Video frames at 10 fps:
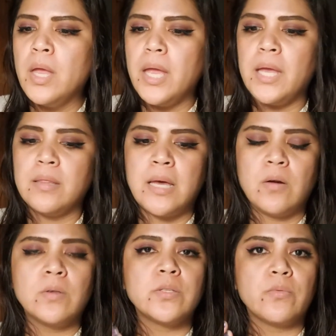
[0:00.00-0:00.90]
and
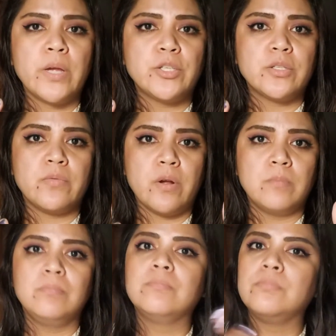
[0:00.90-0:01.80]
that also ranges
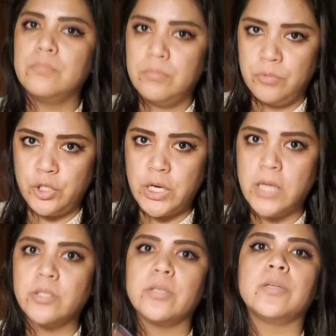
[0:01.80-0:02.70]
from
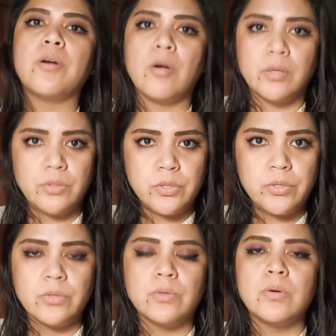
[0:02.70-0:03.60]
childhood on
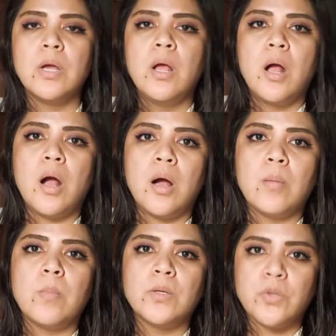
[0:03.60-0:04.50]
to
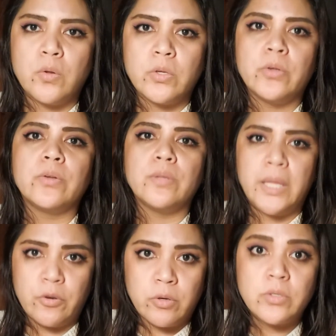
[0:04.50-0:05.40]
adulthood,
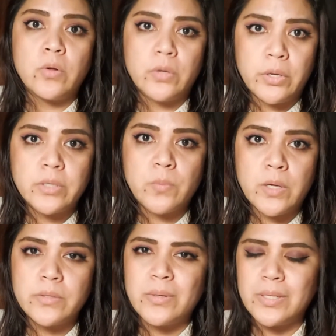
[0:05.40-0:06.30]
later adulthood as
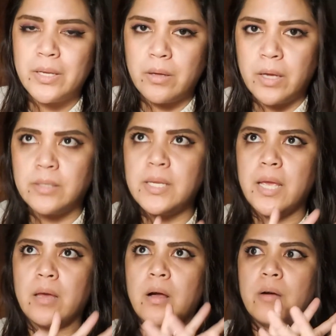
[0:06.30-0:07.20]
well. So I
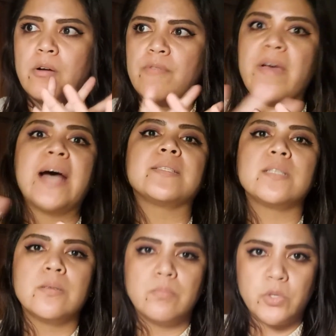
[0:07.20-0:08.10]
take a
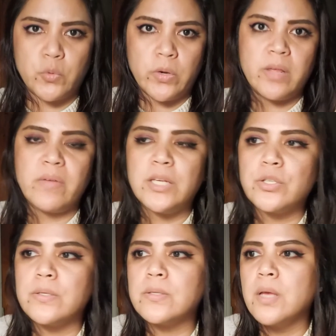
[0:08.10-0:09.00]
vast majority of
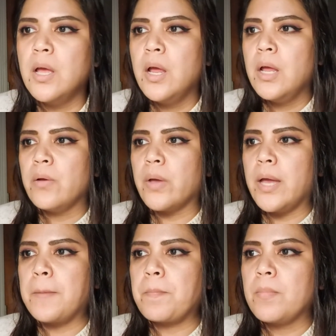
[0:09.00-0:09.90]
ages. Okay.